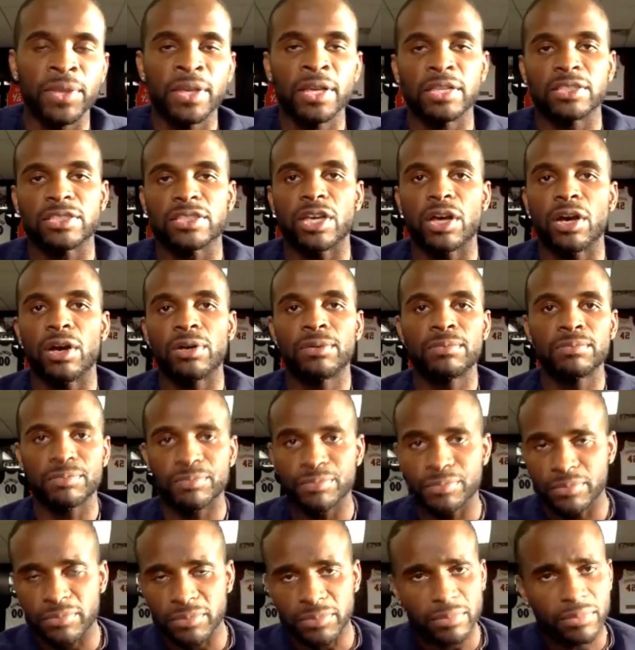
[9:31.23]
So
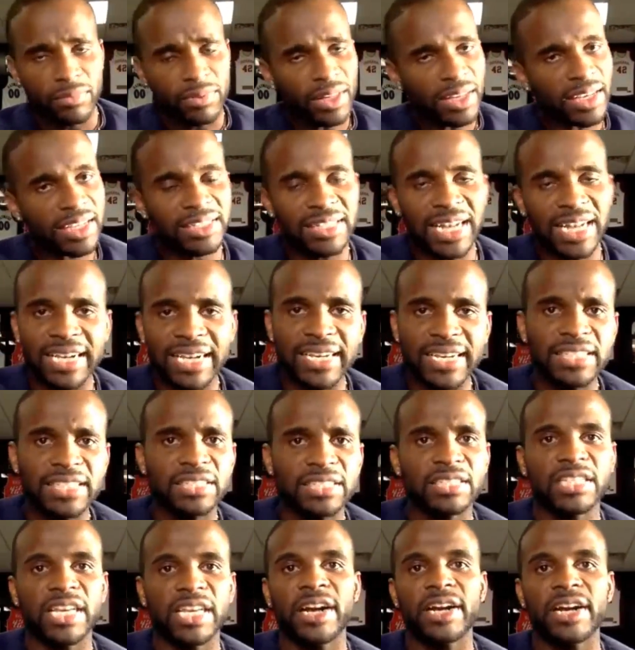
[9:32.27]
it's not
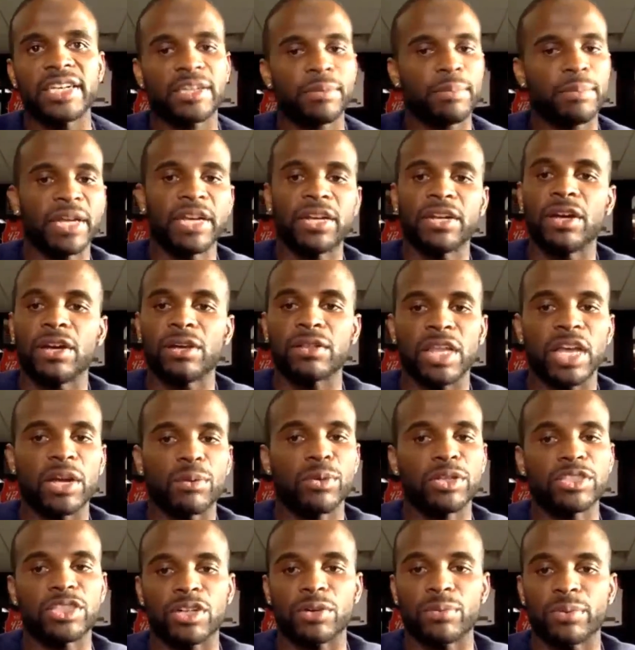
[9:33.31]
necessary, depending on like
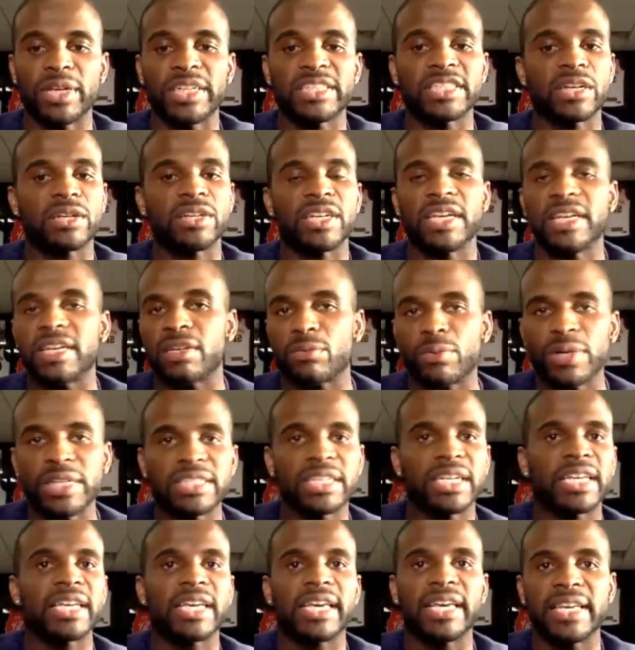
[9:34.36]
what your reasoning
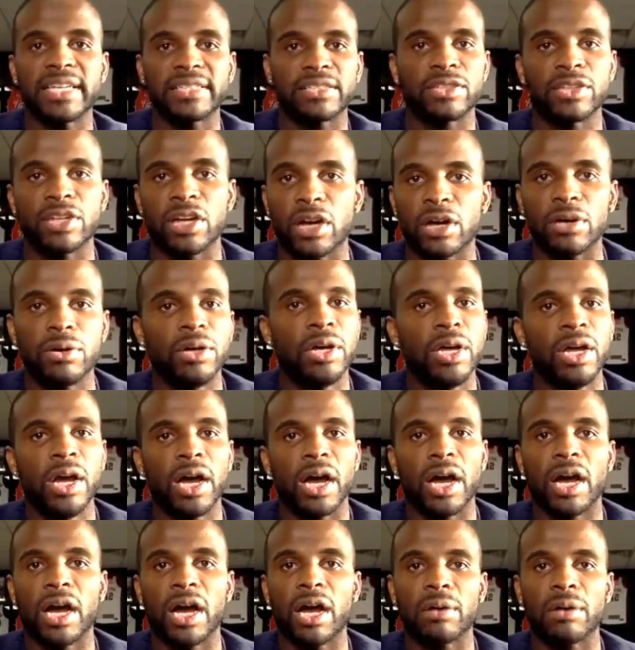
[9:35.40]
is,
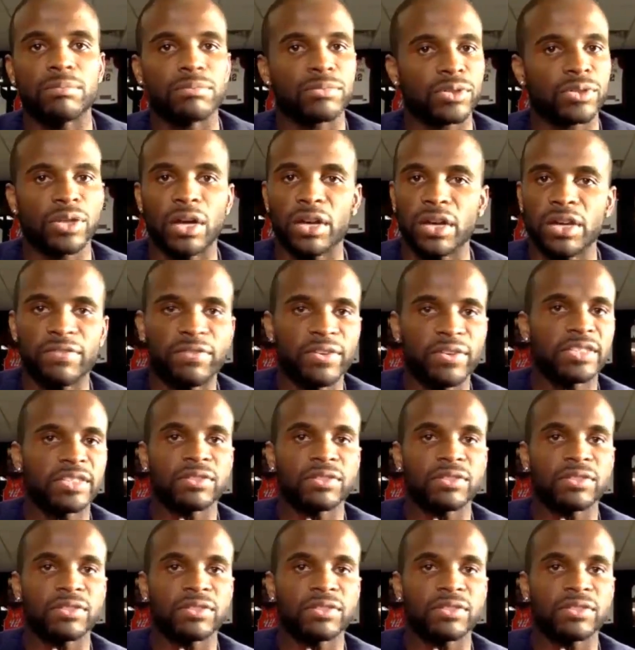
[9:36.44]
if